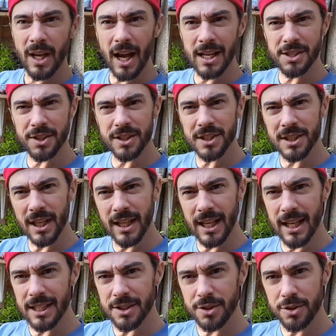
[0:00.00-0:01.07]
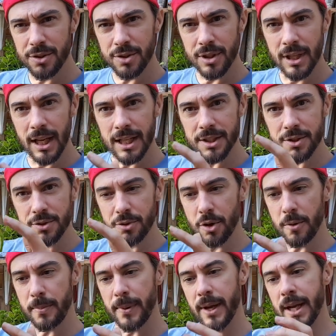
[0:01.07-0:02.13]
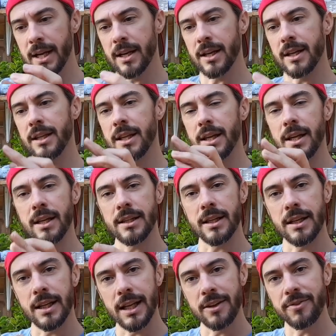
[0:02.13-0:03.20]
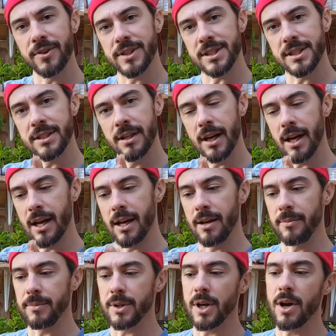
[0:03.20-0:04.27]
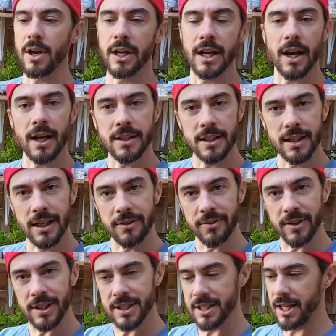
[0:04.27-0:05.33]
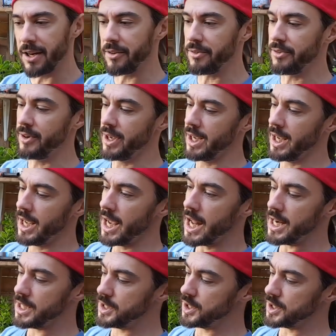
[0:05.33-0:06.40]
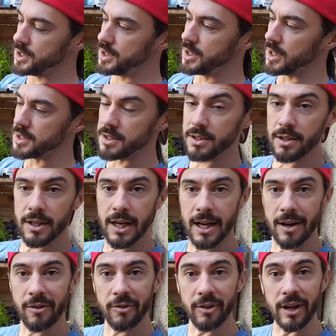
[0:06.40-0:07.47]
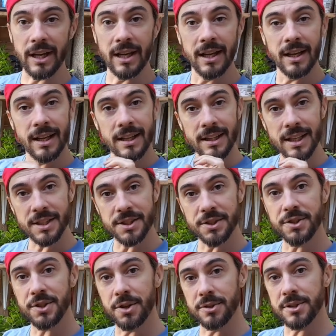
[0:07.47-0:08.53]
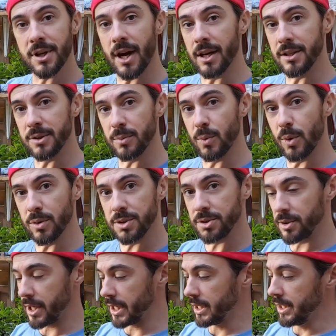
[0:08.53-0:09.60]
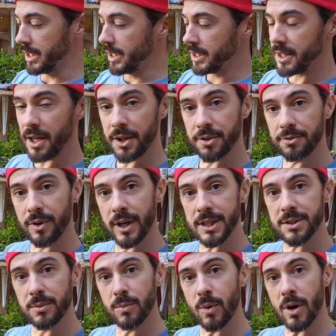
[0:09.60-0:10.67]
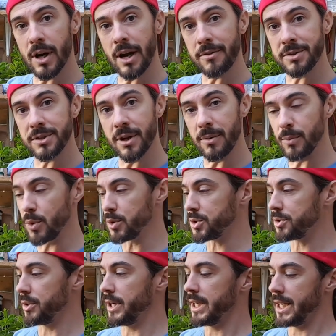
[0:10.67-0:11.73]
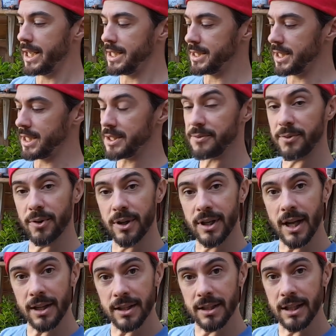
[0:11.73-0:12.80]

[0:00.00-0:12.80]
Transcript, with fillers: as you can see, it's drooping, the leaf is curling underneath itself, and it just doesn't look healthy. This is due to underwatering. Now the reason why I've stopped watering these is for another